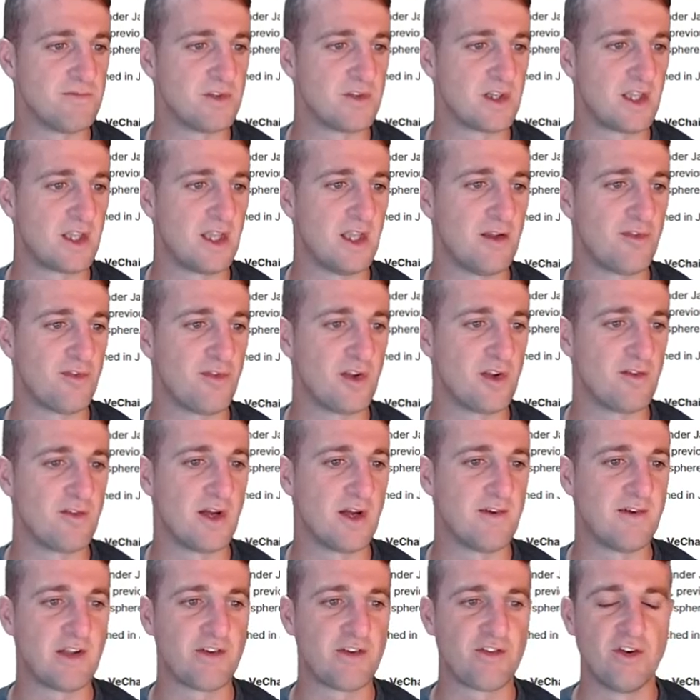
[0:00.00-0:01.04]
the key thing
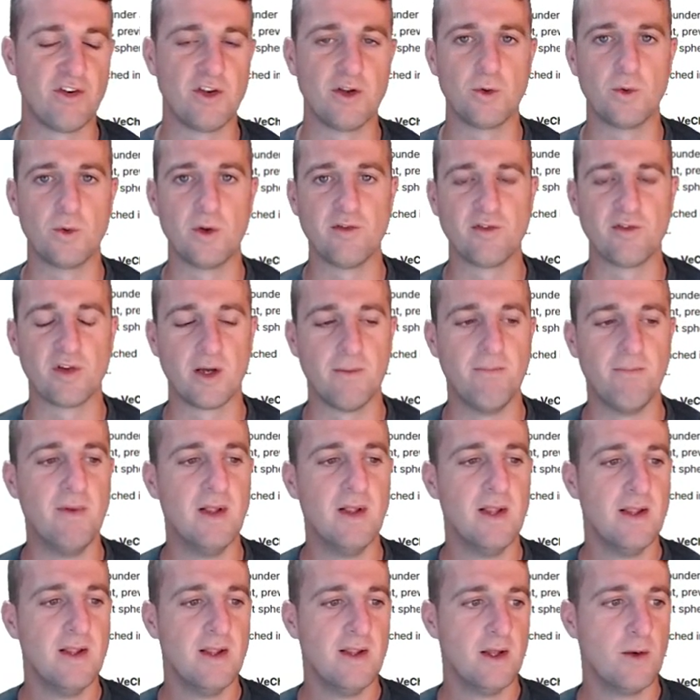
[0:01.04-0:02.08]
there. That's to do with
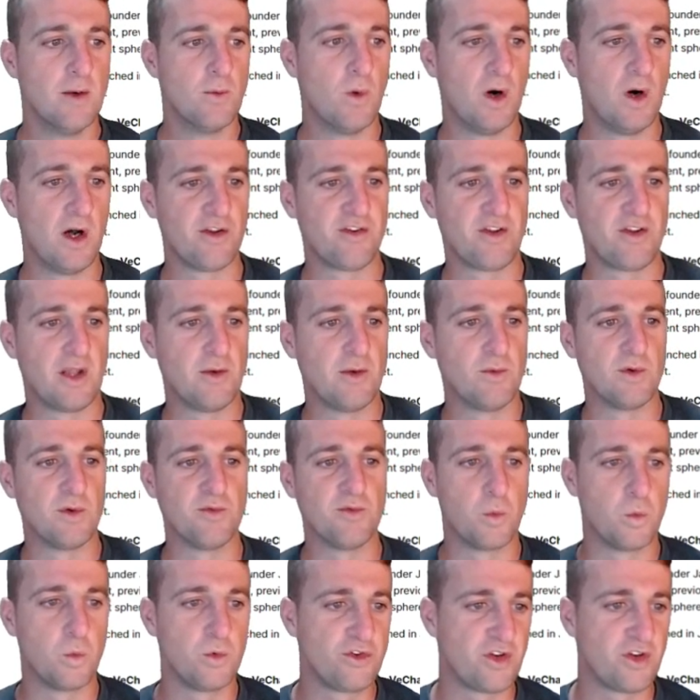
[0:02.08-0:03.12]
what I said
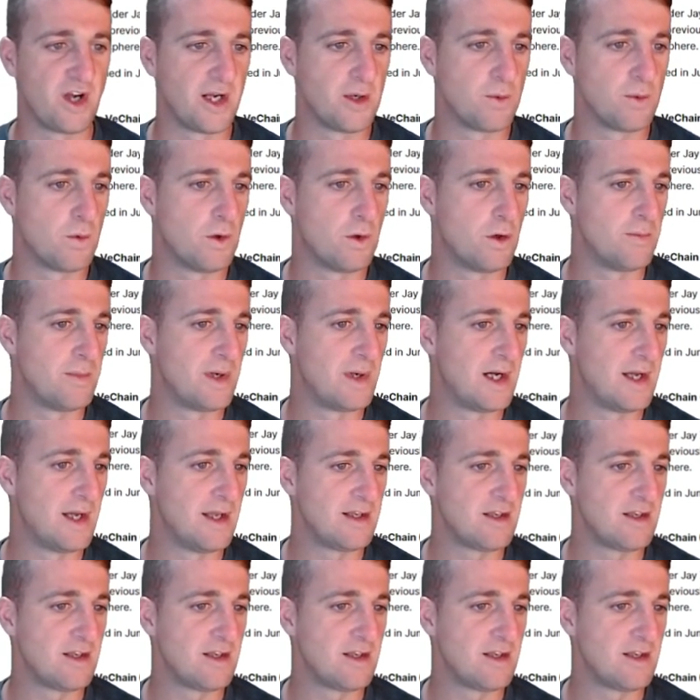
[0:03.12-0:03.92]
with China Walmart.